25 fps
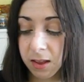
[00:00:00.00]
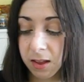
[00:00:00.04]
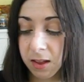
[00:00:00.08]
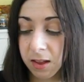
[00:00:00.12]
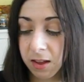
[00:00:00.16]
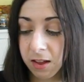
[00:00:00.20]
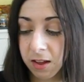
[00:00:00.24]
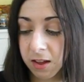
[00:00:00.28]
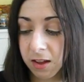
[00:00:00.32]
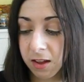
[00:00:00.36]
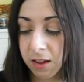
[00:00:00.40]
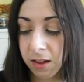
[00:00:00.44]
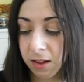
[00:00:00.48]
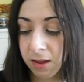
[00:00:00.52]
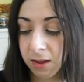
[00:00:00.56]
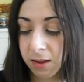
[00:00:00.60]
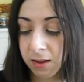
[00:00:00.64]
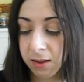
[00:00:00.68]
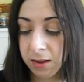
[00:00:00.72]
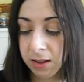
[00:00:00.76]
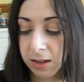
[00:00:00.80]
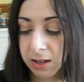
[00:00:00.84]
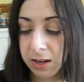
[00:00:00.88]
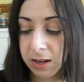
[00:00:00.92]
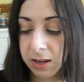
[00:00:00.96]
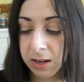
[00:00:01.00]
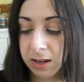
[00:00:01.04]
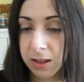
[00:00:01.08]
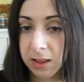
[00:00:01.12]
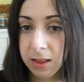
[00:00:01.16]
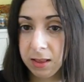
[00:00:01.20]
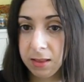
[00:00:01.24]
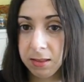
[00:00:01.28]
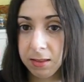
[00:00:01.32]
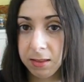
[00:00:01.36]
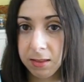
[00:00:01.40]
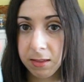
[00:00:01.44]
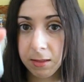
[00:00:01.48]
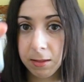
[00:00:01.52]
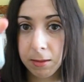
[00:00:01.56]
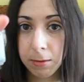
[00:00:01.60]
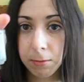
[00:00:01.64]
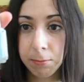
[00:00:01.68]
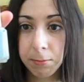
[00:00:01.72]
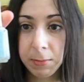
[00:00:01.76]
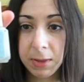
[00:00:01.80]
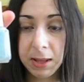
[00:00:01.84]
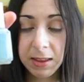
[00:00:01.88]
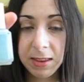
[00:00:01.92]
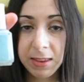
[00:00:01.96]
It is
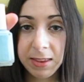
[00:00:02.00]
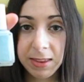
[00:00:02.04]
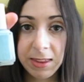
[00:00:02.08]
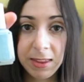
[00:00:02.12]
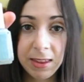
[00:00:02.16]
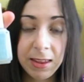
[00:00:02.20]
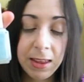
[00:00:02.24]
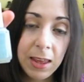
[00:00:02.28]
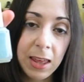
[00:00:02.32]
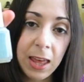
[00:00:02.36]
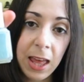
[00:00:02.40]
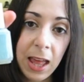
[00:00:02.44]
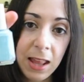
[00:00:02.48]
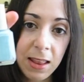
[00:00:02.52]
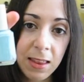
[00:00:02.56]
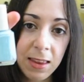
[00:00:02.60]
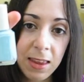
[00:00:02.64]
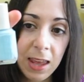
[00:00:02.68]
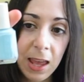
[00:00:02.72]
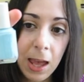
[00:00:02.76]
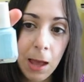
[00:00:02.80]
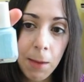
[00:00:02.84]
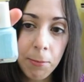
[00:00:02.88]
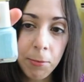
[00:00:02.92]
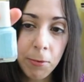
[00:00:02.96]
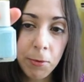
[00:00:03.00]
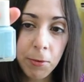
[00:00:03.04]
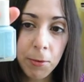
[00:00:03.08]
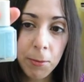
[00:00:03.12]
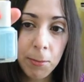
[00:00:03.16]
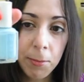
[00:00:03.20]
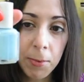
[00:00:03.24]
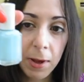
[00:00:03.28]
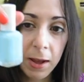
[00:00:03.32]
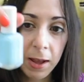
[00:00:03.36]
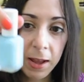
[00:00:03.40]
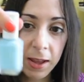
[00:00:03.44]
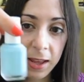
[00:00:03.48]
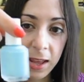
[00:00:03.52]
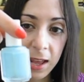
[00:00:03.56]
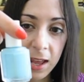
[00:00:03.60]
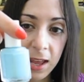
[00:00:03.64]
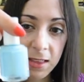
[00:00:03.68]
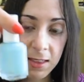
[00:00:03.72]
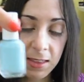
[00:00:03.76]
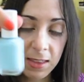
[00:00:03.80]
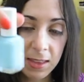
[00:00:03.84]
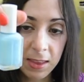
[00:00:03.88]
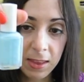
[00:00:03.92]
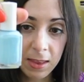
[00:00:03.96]
Mint Candy Apple by
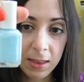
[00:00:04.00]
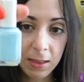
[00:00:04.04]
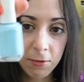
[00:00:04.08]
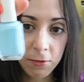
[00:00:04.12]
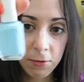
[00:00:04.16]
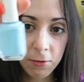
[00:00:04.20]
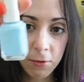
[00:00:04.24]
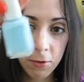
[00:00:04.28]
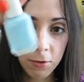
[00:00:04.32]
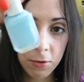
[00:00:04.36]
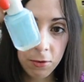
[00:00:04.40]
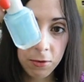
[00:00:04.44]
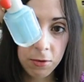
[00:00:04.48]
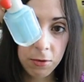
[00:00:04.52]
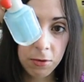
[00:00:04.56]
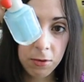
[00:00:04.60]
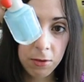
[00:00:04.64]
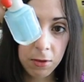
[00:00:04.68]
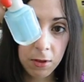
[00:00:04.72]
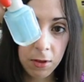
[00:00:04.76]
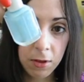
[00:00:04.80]
Essie, of course.